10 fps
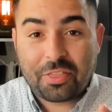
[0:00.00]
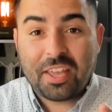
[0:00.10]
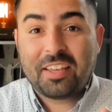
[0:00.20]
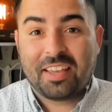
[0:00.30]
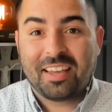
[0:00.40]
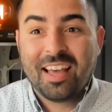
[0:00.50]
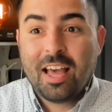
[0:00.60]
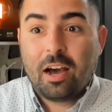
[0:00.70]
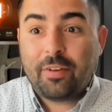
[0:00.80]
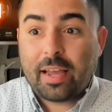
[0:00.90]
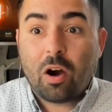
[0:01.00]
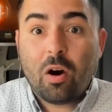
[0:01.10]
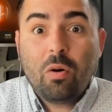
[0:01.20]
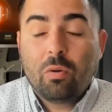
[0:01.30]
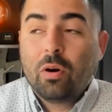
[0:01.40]
thinking of like,
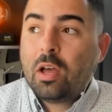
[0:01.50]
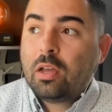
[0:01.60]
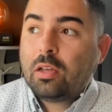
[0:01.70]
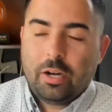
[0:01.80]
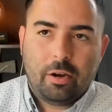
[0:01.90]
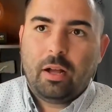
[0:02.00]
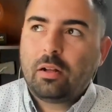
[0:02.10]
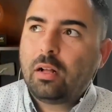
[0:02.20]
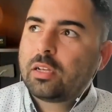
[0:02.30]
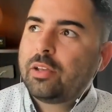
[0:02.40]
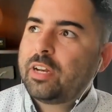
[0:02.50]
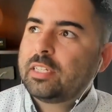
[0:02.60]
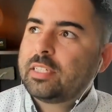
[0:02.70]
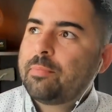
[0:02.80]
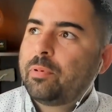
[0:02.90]
oh, I'll give an
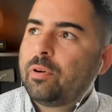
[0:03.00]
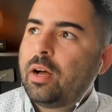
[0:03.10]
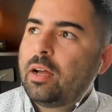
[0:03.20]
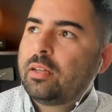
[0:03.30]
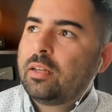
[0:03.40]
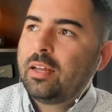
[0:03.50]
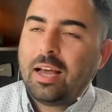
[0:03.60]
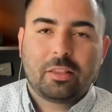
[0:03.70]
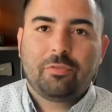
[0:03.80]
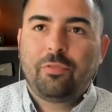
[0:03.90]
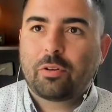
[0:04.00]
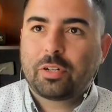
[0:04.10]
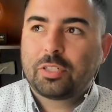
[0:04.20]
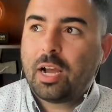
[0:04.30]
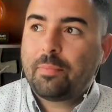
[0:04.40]
example at the
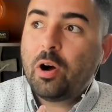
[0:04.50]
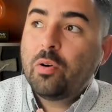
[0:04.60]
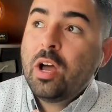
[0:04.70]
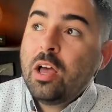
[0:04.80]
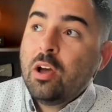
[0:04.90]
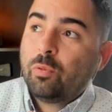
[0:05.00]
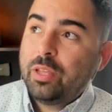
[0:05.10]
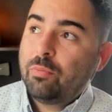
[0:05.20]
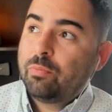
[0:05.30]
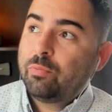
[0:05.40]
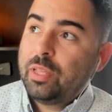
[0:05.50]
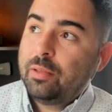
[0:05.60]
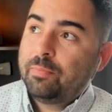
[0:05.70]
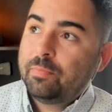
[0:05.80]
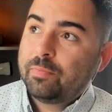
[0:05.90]
florist shop. Oh,
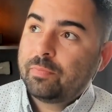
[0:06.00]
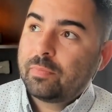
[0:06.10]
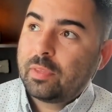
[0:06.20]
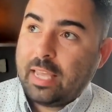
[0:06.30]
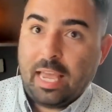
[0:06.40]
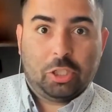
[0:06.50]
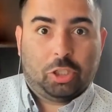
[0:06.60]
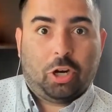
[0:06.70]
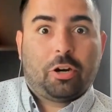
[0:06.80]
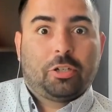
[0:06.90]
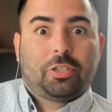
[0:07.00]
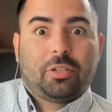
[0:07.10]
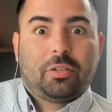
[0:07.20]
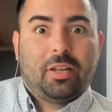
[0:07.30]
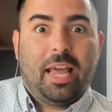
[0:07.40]
we can't
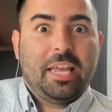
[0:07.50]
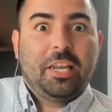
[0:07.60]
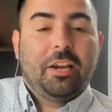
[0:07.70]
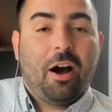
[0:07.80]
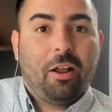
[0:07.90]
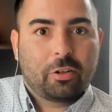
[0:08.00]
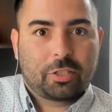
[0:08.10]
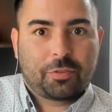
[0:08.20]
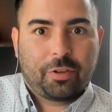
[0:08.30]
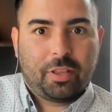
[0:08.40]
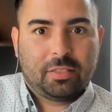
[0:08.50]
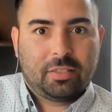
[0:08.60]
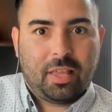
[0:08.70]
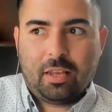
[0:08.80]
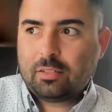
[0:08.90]
charge $80 for
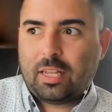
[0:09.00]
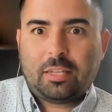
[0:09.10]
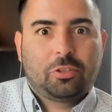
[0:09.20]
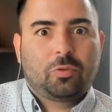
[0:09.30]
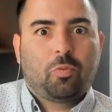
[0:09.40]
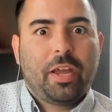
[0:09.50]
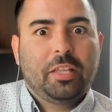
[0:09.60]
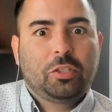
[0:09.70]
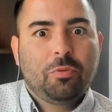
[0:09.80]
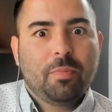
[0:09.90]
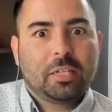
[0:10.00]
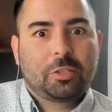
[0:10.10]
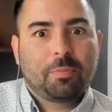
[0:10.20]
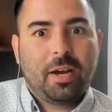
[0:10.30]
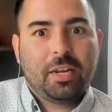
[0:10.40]
this thing because that's just way too much
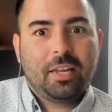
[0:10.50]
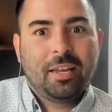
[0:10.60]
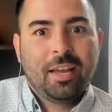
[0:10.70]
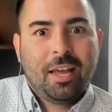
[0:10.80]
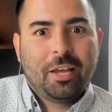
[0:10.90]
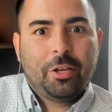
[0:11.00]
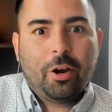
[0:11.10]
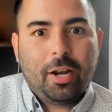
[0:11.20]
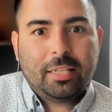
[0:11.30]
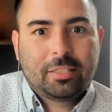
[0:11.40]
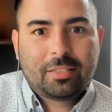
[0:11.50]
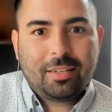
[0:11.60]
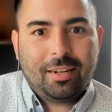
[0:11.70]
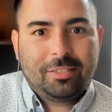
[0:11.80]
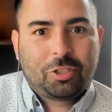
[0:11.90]
money. Let's
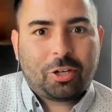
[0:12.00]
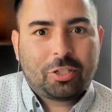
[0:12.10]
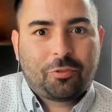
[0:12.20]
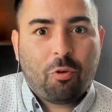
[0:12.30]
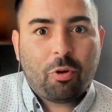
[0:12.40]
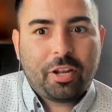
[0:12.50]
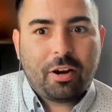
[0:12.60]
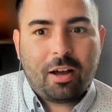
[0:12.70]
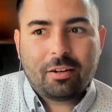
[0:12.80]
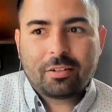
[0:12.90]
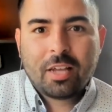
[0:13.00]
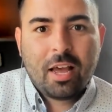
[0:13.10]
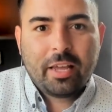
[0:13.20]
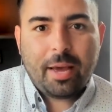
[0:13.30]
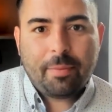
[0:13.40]
charge $40.
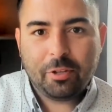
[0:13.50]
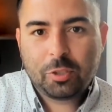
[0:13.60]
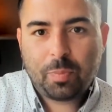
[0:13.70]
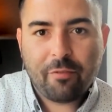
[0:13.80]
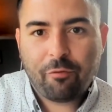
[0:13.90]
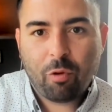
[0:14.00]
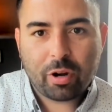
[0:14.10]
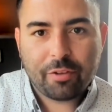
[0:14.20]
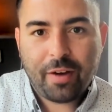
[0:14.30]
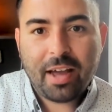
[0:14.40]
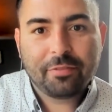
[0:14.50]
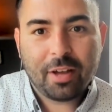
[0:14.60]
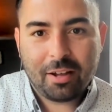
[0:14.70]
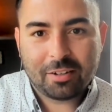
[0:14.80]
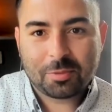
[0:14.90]
Yeah, but you spent
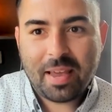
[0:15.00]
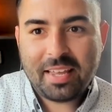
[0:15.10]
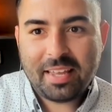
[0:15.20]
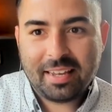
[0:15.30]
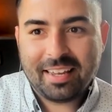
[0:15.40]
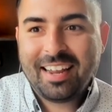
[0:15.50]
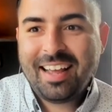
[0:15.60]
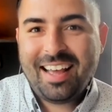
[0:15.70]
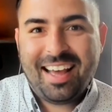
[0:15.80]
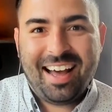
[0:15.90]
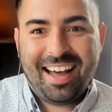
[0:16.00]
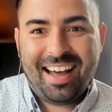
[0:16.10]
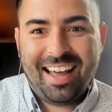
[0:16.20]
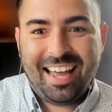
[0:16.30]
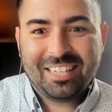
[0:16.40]
$45 making it.
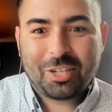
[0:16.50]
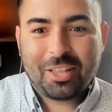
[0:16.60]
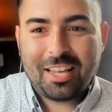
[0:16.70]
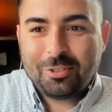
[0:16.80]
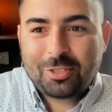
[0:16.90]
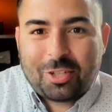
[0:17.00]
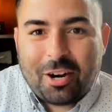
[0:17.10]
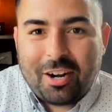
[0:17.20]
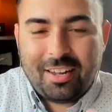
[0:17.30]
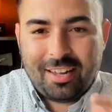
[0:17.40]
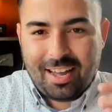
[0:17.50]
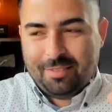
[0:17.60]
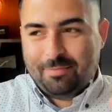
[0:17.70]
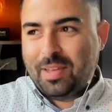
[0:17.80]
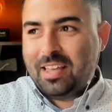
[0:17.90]
And so then you start
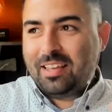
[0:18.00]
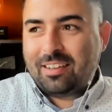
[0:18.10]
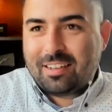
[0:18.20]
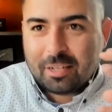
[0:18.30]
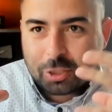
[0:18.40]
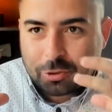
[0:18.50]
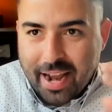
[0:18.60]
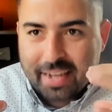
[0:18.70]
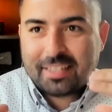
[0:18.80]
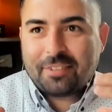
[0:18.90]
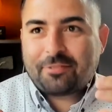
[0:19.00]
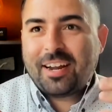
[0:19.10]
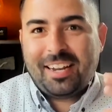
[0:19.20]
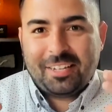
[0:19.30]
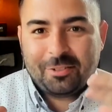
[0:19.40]
being contractive,
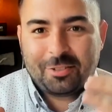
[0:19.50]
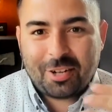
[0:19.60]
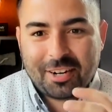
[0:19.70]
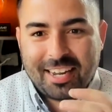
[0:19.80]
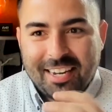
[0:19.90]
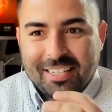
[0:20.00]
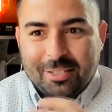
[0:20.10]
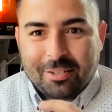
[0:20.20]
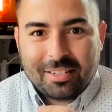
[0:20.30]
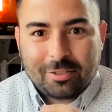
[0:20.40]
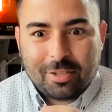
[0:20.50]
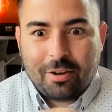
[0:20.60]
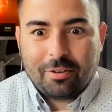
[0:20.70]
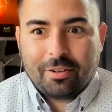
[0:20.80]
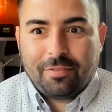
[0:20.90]
right? Like you start getting into this
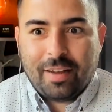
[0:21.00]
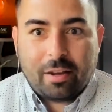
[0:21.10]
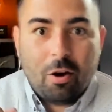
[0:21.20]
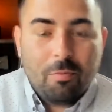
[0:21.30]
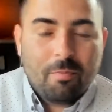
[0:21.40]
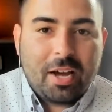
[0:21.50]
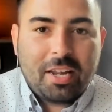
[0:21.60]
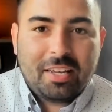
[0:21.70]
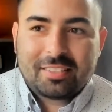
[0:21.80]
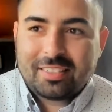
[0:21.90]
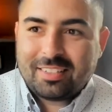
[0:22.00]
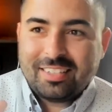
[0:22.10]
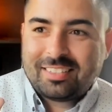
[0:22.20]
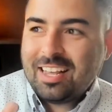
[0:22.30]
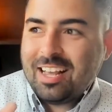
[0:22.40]
zone of like, oh, money is
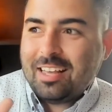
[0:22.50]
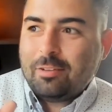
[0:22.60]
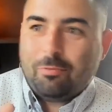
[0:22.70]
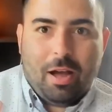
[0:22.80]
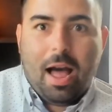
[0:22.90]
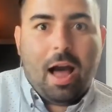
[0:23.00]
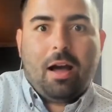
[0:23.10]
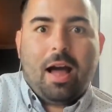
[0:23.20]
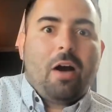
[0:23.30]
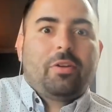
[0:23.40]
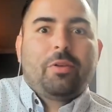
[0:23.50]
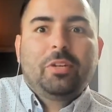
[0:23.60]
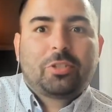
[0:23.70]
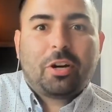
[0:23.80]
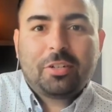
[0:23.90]
this. How can
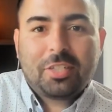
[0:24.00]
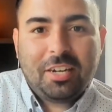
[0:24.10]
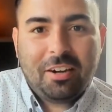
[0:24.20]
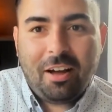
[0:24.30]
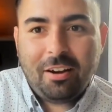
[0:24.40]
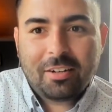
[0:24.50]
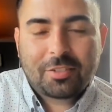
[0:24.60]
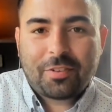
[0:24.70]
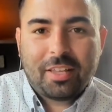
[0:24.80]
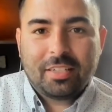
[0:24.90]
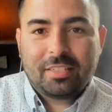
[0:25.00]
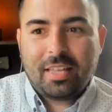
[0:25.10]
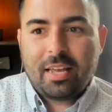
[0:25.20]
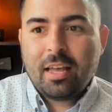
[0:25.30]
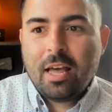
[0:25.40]
we charge $80 for this
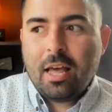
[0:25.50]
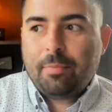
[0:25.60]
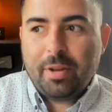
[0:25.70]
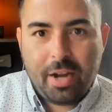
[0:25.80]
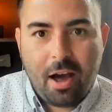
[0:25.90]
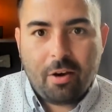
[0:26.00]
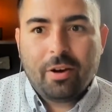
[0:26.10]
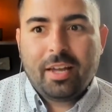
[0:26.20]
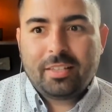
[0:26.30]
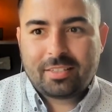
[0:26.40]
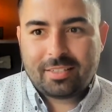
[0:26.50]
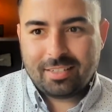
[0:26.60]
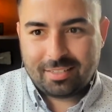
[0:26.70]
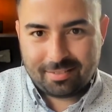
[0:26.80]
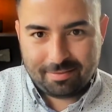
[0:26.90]
thing? But no,
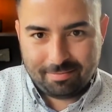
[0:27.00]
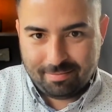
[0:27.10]
it's